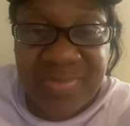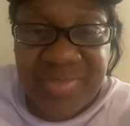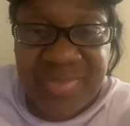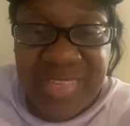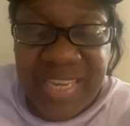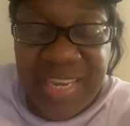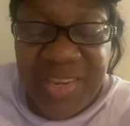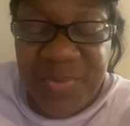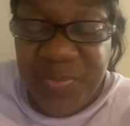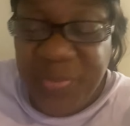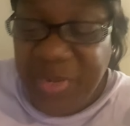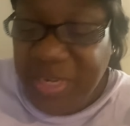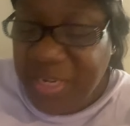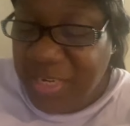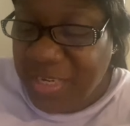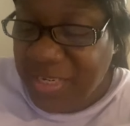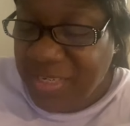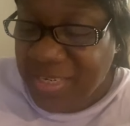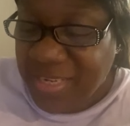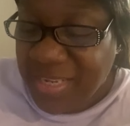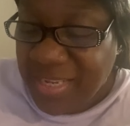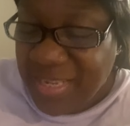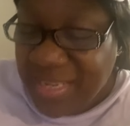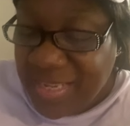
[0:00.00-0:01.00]

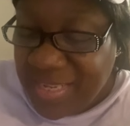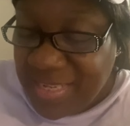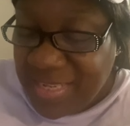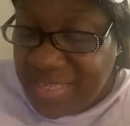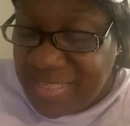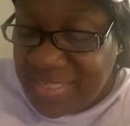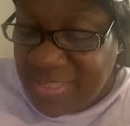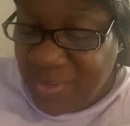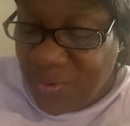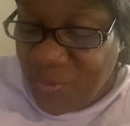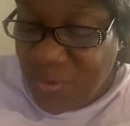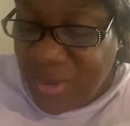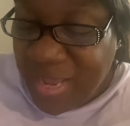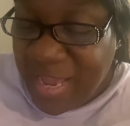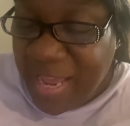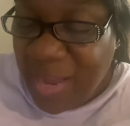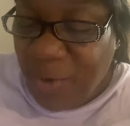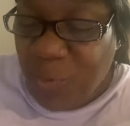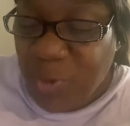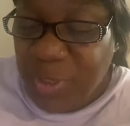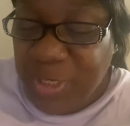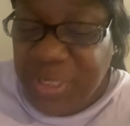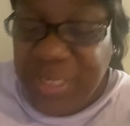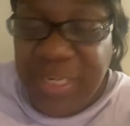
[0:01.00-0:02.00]
Amen. So I
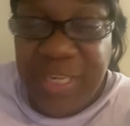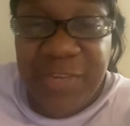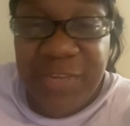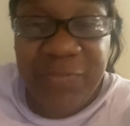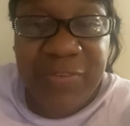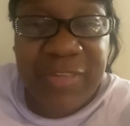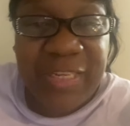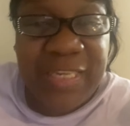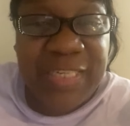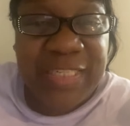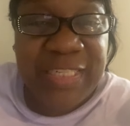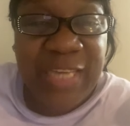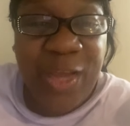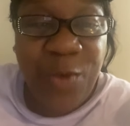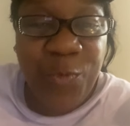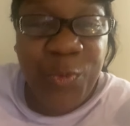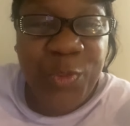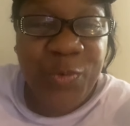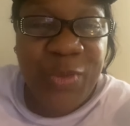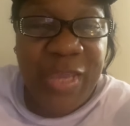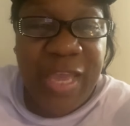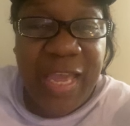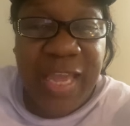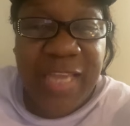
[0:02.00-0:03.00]
will definitely talk
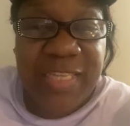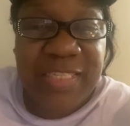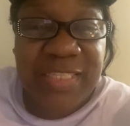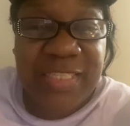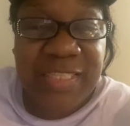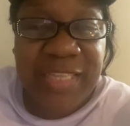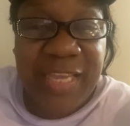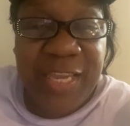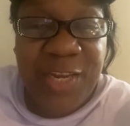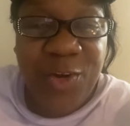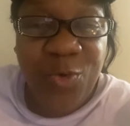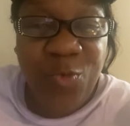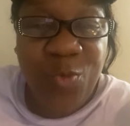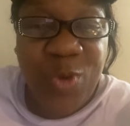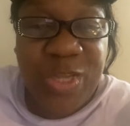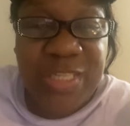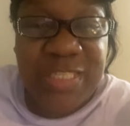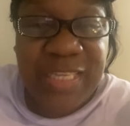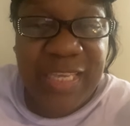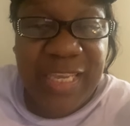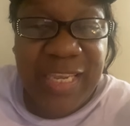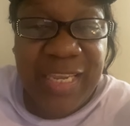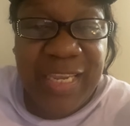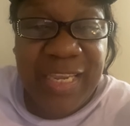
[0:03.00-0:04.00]
to you guys later.
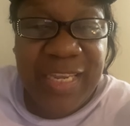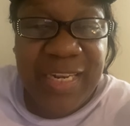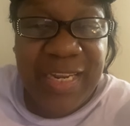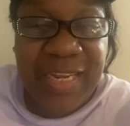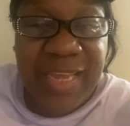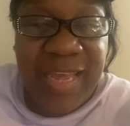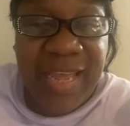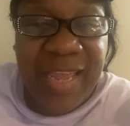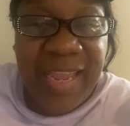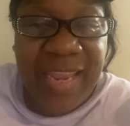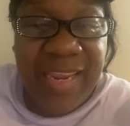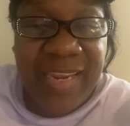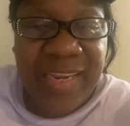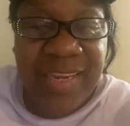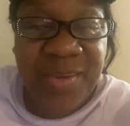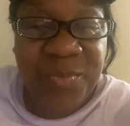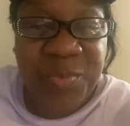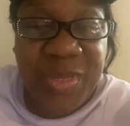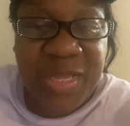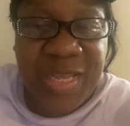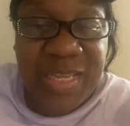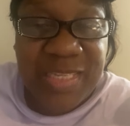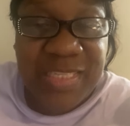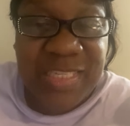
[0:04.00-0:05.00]
Once again, I am
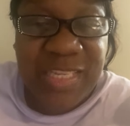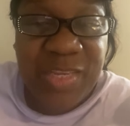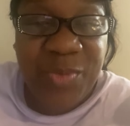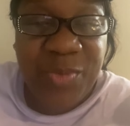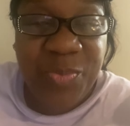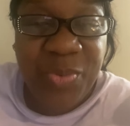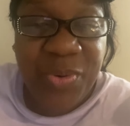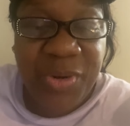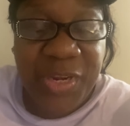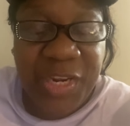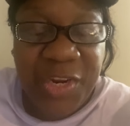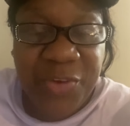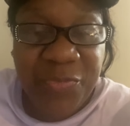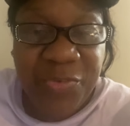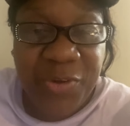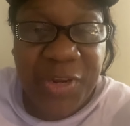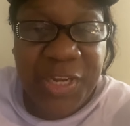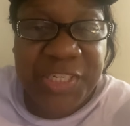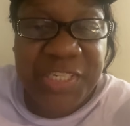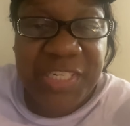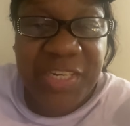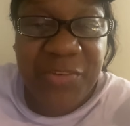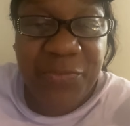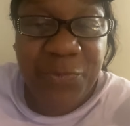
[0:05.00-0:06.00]
constantly praying for
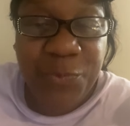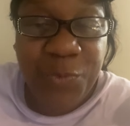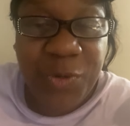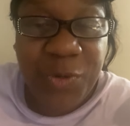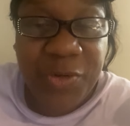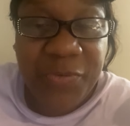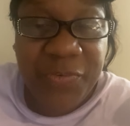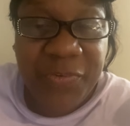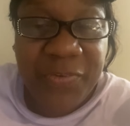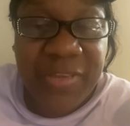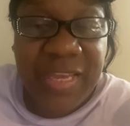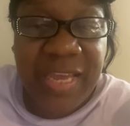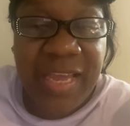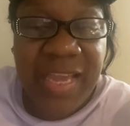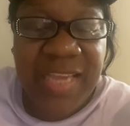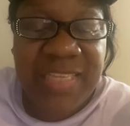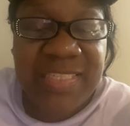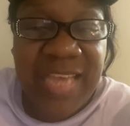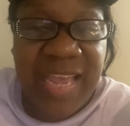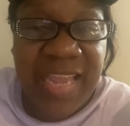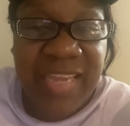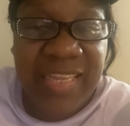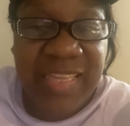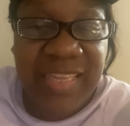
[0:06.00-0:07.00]
each and every one of you
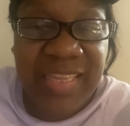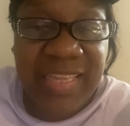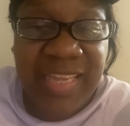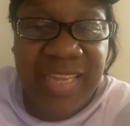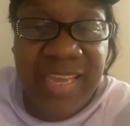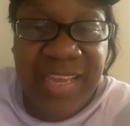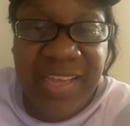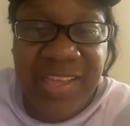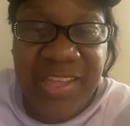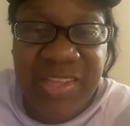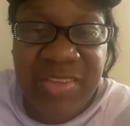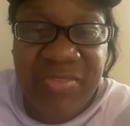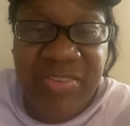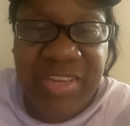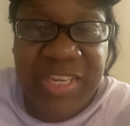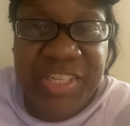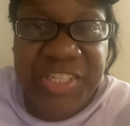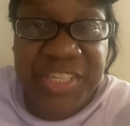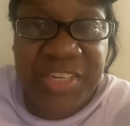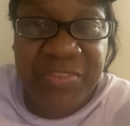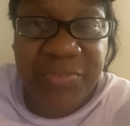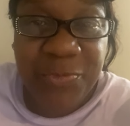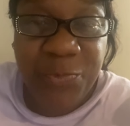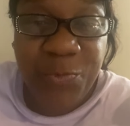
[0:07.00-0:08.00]
guys. I love
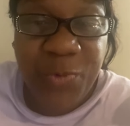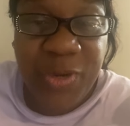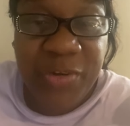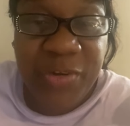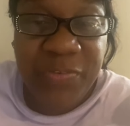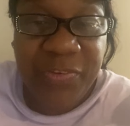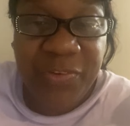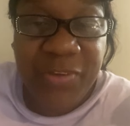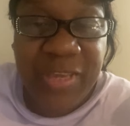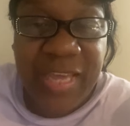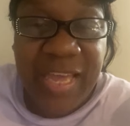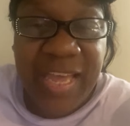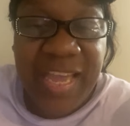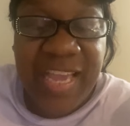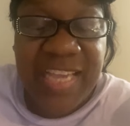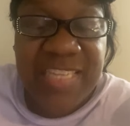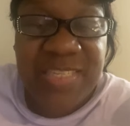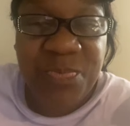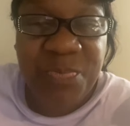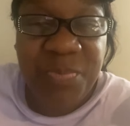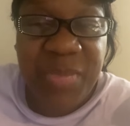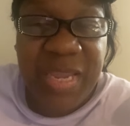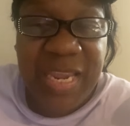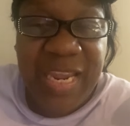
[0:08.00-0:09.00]
each and every one of you
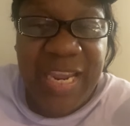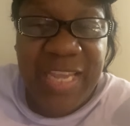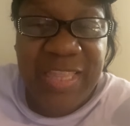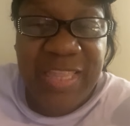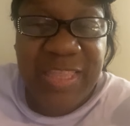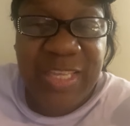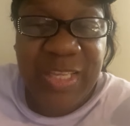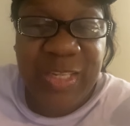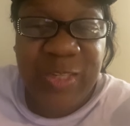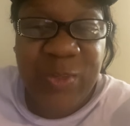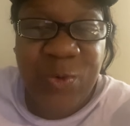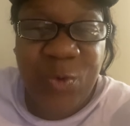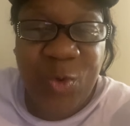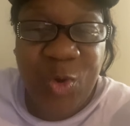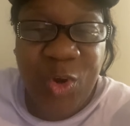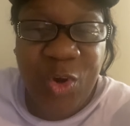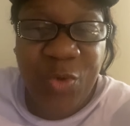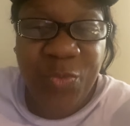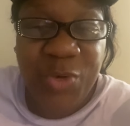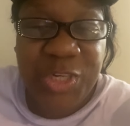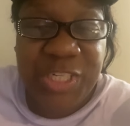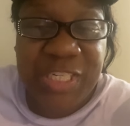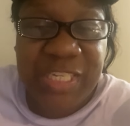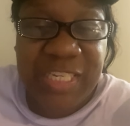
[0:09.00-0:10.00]
guys. May the
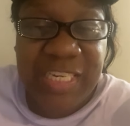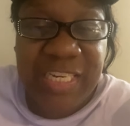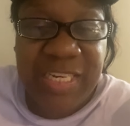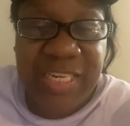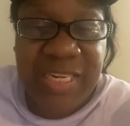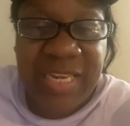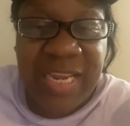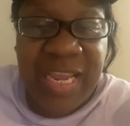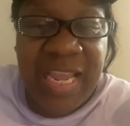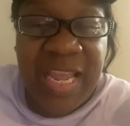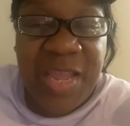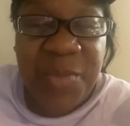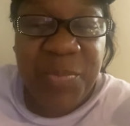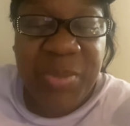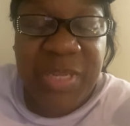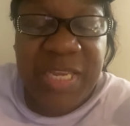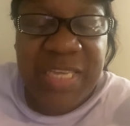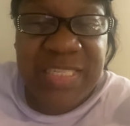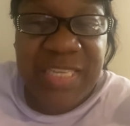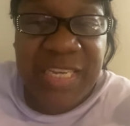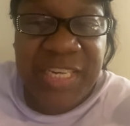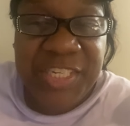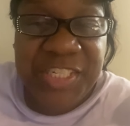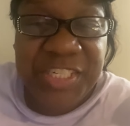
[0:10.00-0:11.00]
Lord richly
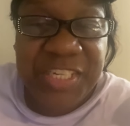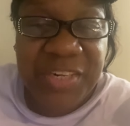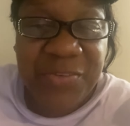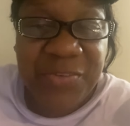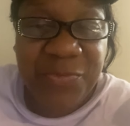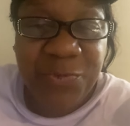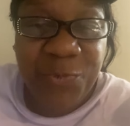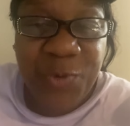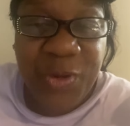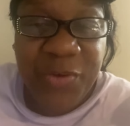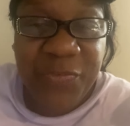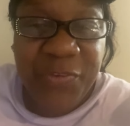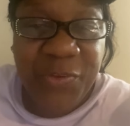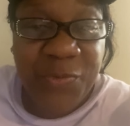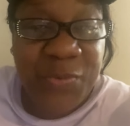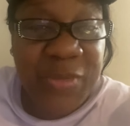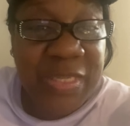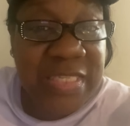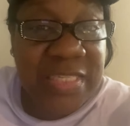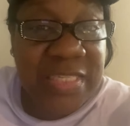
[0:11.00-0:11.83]
bless each and every one of you.